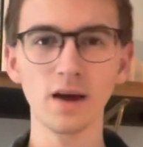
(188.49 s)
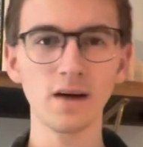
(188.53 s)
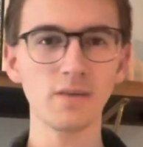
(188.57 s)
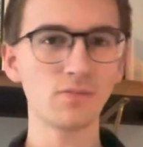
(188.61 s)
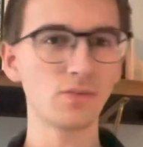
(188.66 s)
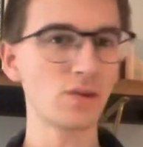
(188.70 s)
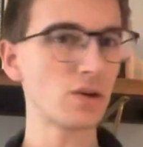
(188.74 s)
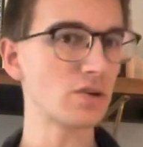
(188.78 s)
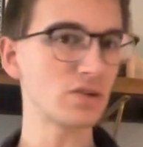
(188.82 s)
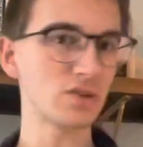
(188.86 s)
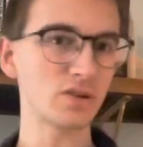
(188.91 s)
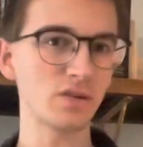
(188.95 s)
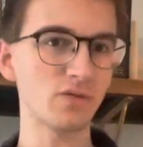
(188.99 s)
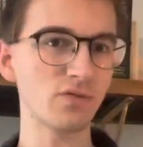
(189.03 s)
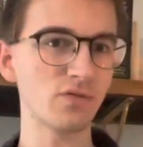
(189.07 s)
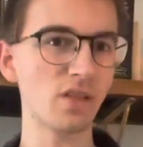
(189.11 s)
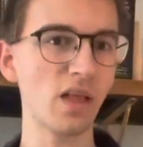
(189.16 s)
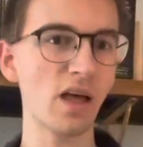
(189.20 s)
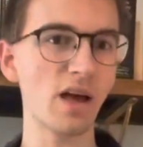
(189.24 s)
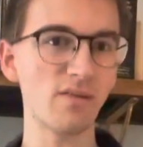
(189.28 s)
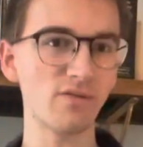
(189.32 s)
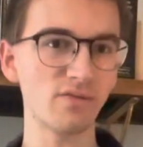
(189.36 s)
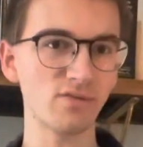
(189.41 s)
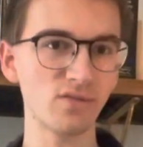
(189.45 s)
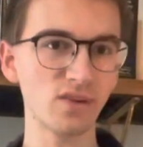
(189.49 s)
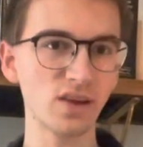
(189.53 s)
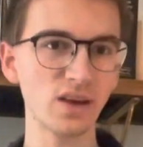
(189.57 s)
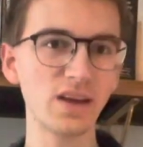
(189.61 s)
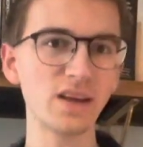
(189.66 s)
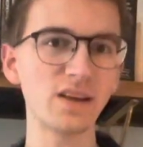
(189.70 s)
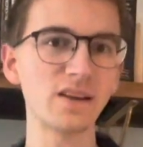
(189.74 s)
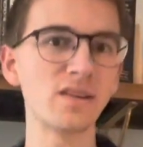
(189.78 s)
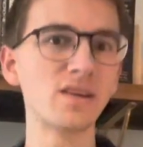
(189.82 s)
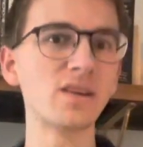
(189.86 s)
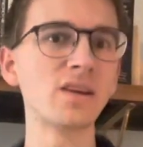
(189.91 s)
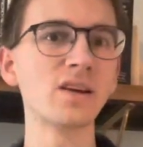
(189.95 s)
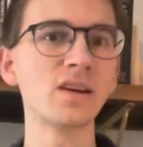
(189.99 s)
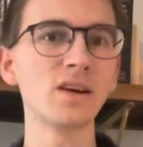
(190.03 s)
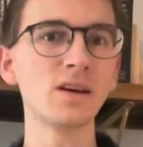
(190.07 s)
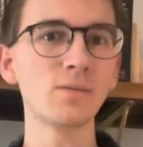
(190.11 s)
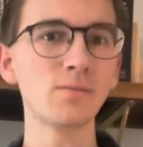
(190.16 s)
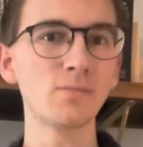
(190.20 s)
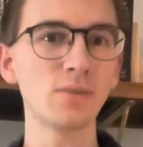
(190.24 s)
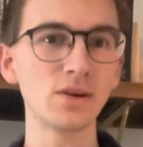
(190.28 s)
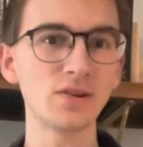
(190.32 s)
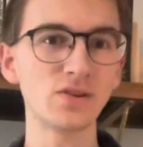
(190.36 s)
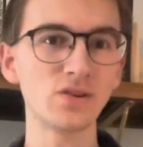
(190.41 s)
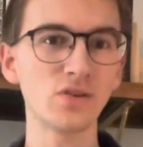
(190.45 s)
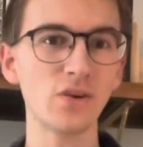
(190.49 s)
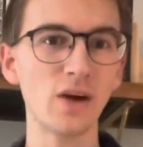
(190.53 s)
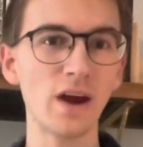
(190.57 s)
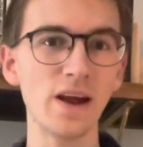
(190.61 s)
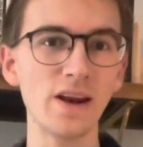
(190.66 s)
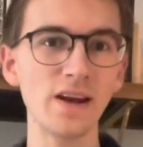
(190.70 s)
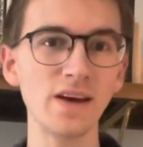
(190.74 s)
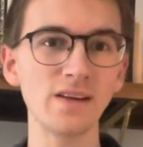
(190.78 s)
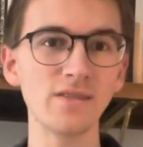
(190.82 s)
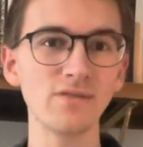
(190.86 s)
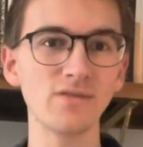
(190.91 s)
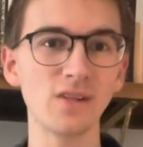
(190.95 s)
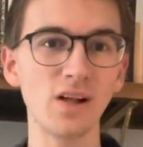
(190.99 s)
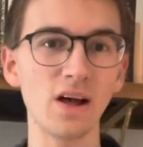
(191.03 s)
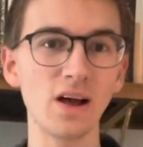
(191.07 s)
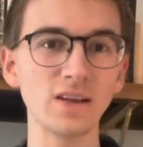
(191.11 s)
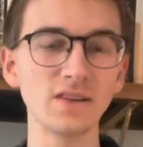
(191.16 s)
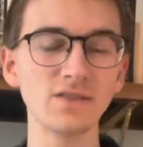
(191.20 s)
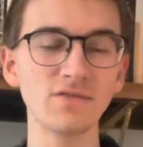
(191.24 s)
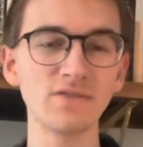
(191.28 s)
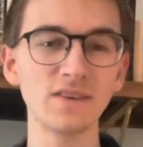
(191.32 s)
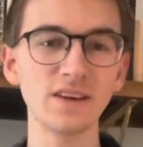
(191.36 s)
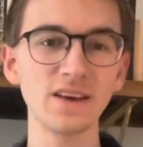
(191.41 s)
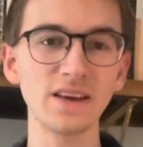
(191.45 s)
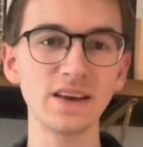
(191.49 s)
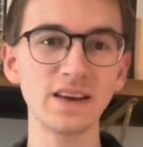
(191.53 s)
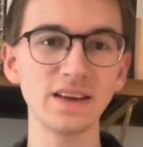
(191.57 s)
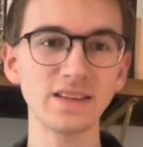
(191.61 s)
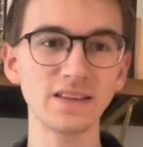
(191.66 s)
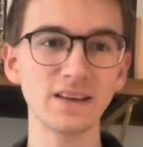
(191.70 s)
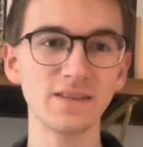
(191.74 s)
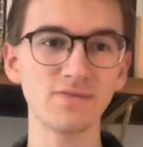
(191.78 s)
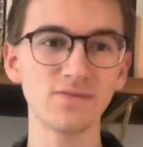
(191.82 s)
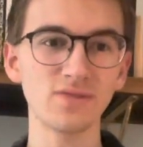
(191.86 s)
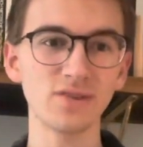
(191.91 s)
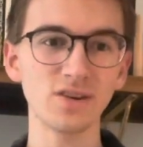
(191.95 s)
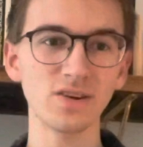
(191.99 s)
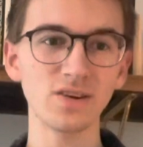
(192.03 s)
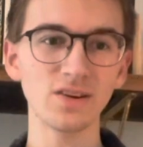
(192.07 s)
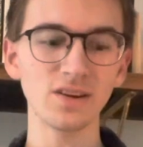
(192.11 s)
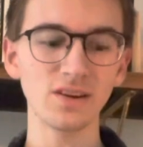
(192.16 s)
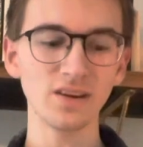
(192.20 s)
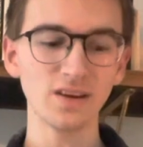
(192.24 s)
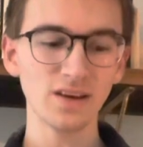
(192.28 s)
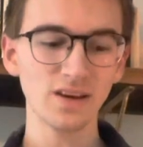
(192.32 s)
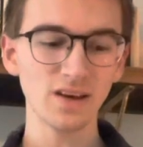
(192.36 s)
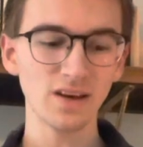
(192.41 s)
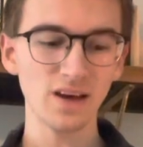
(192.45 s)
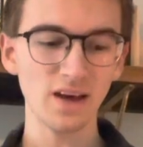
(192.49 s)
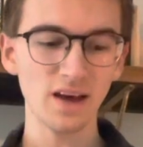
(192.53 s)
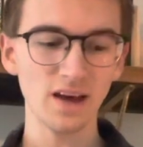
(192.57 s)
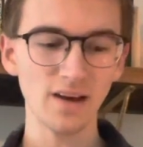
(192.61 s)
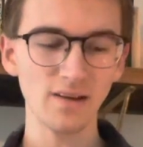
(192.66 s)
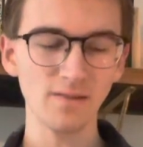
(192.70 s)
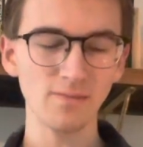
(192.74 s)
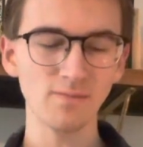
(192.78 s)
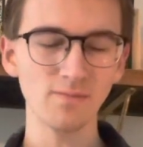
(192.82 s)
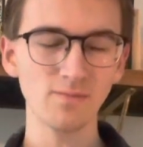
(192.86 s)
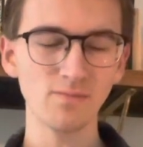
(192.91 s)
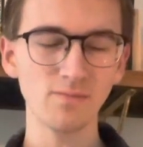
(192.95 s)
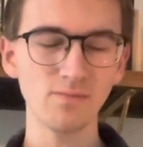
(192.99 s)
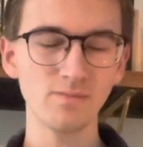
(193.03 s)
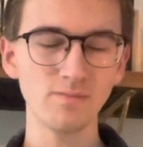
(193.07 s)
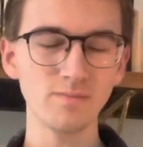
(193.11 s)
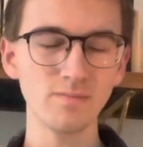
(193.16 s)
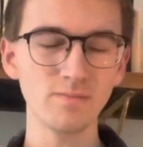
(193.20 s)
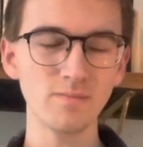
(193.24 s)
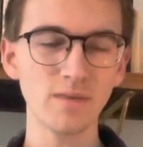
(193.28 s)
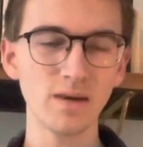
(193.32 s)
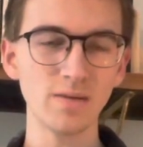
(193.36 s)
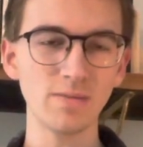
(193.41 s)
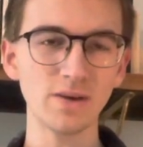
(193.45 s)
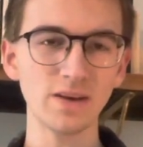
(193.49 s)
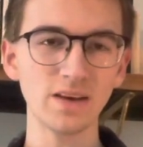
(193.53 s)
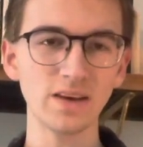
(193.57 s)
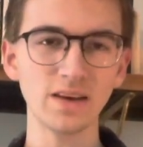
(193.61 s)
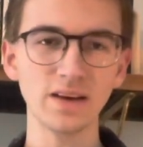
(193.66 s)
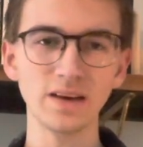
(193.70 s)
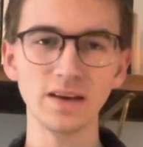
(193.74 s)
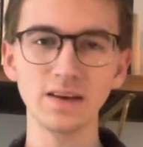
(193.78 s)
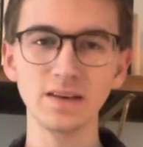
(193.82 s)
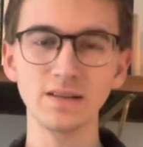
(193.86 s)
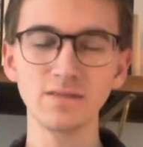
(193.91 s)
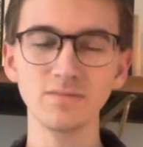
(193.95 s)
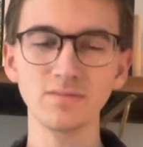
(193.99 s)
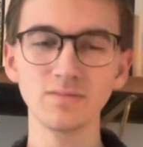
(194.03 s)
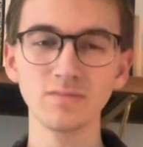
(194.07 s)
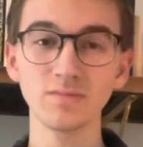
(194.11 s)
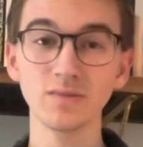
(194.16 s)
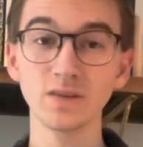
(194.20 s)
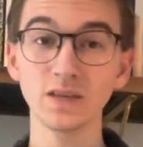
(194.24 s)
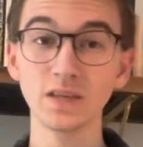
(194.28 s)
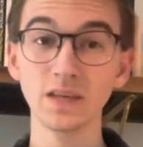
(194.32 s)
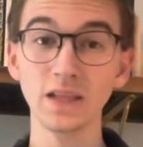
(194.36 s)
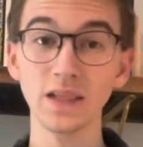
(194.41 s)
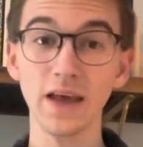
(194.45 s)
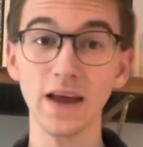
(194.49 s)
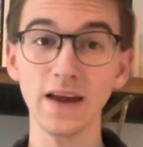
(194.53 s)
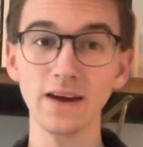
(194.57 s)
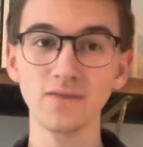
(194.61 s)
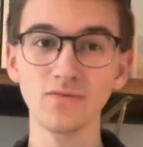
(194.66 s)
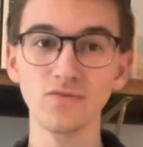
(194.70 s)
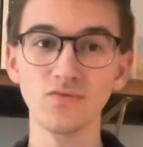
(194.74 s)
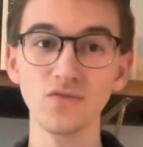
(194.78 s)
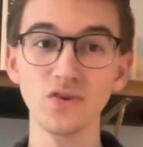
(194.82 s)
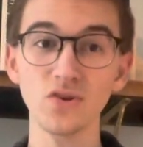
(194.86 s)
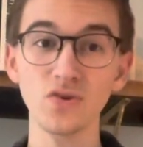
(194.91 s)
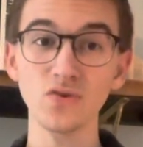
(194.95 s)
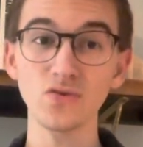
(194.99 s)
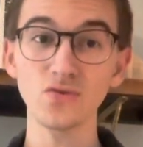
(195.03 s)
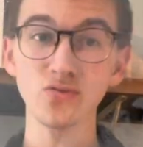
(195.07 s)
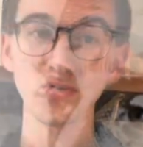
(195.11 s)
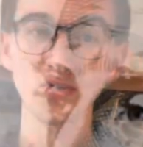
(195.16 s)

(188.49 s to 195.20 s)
There is no fluff in pre-Socratic philosophy except for maybe a select few.